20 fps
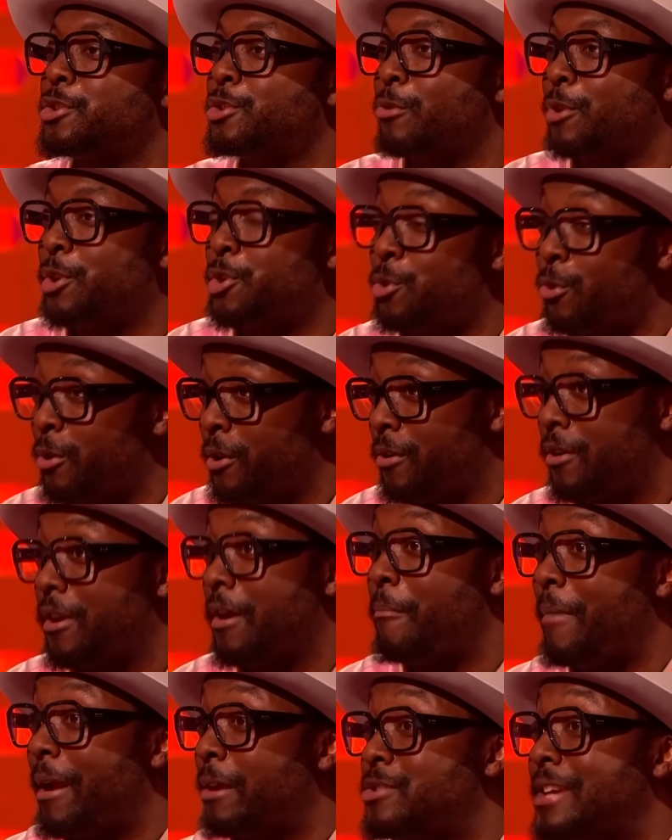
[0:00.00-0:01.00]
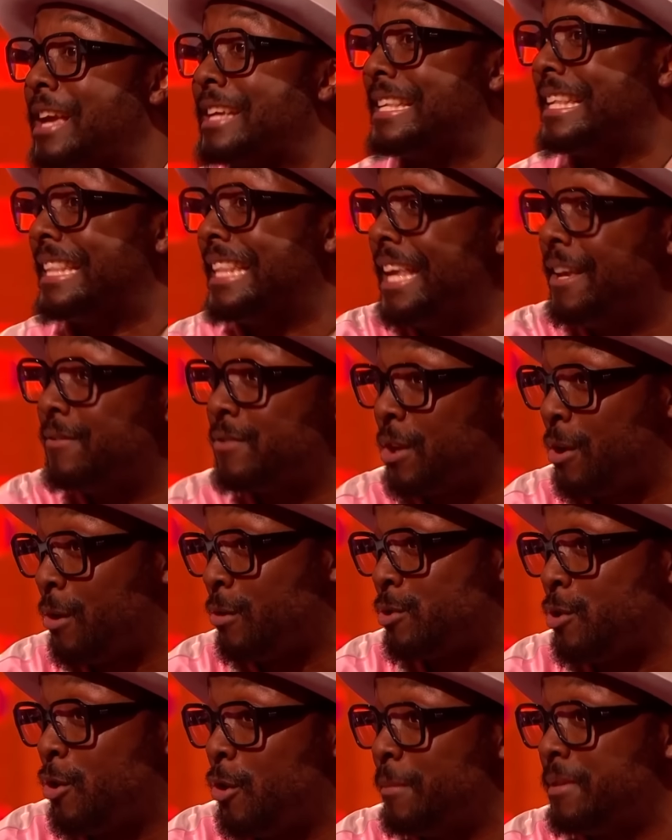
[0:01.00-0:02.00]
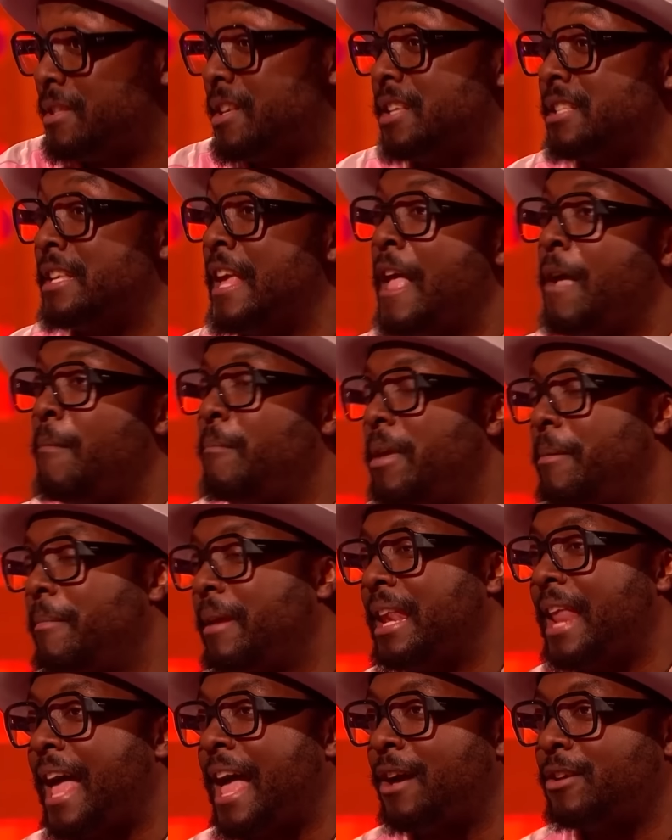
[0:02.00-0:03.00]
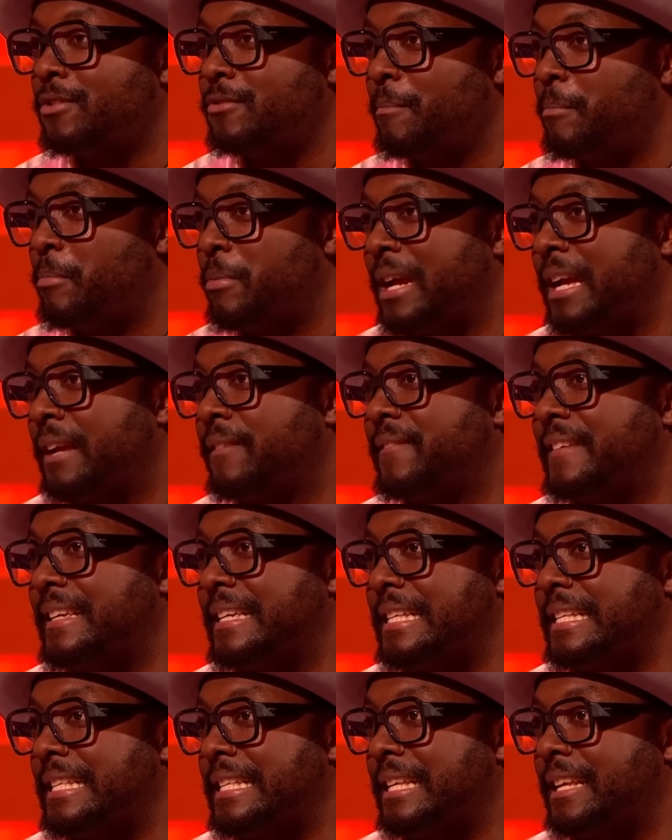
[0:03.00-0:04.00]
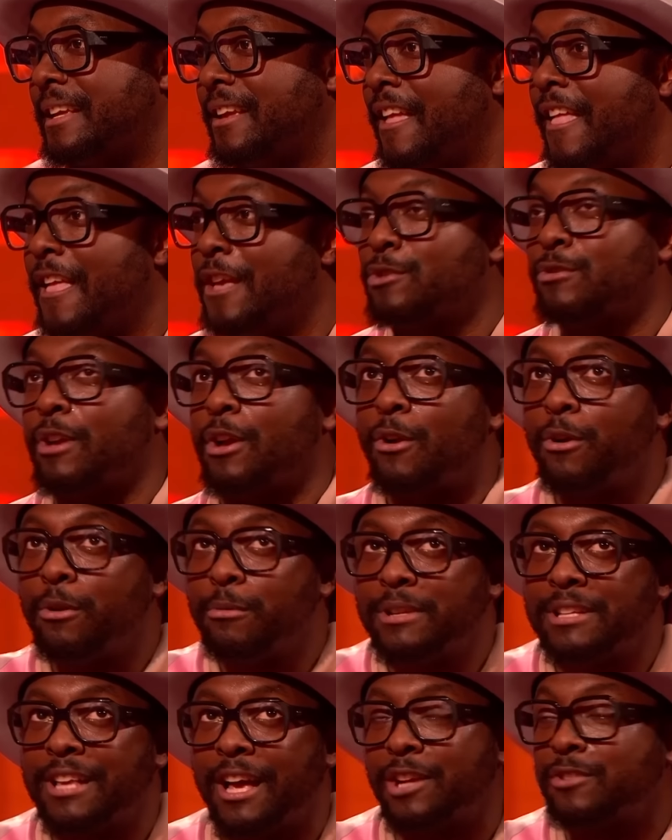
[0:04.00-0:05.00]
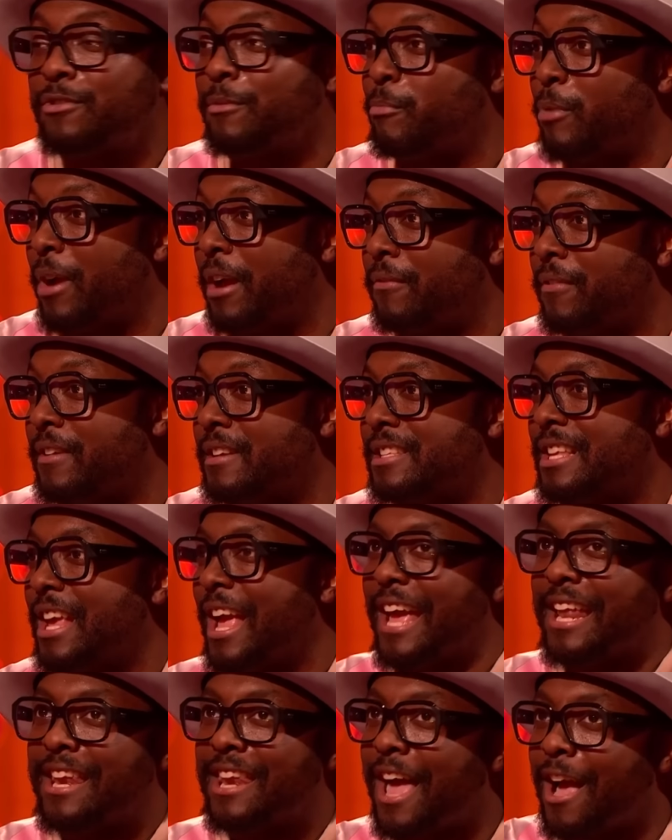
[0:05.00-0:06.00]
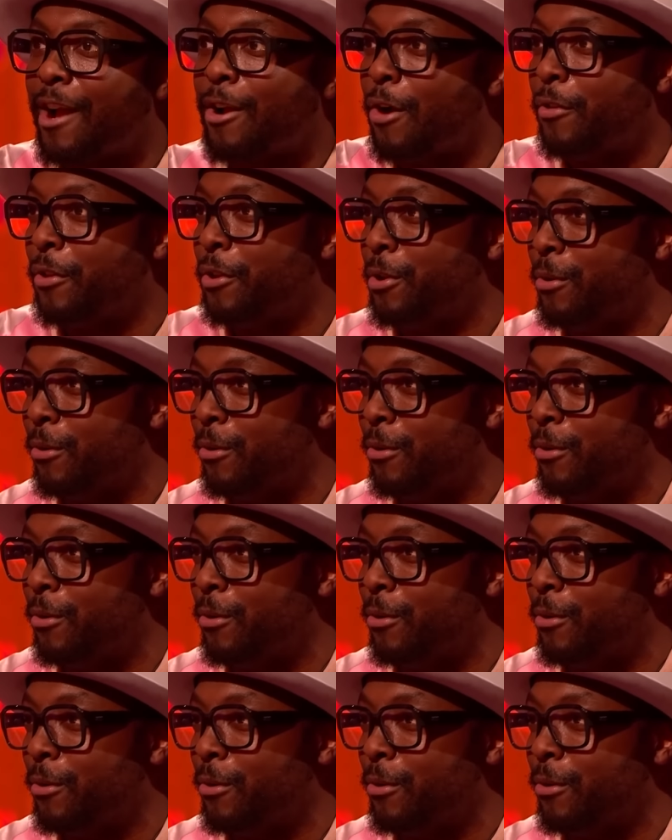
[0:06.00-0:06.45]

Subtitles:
story shorter, Michael Jackson leaves and goes home and says, meet me in the house for breakfast. So I go to his house for breakfast, knock on the